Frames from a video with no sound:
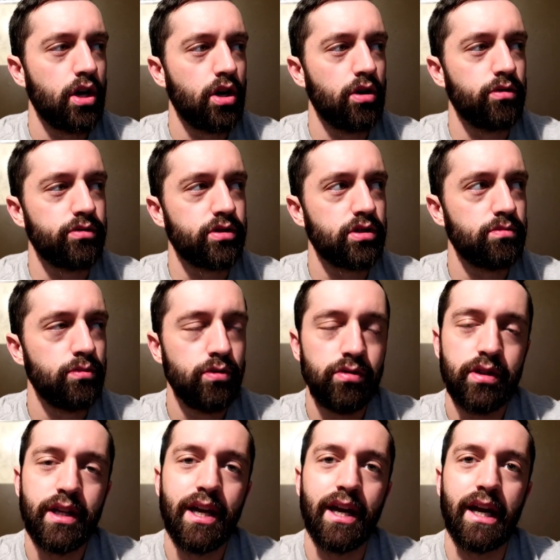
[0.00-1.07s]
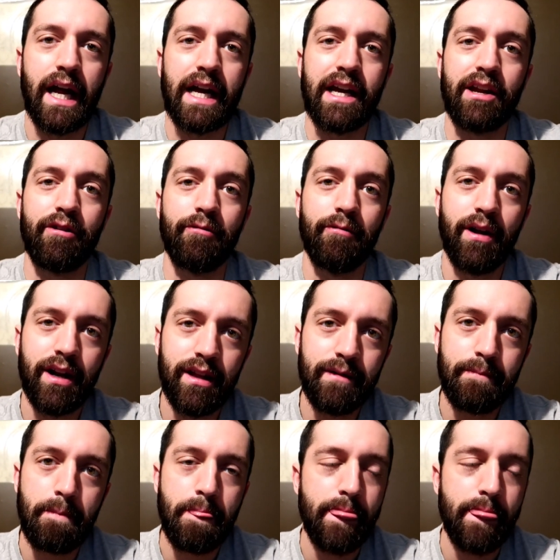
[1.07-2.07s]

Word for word: goes smoothly and I can run it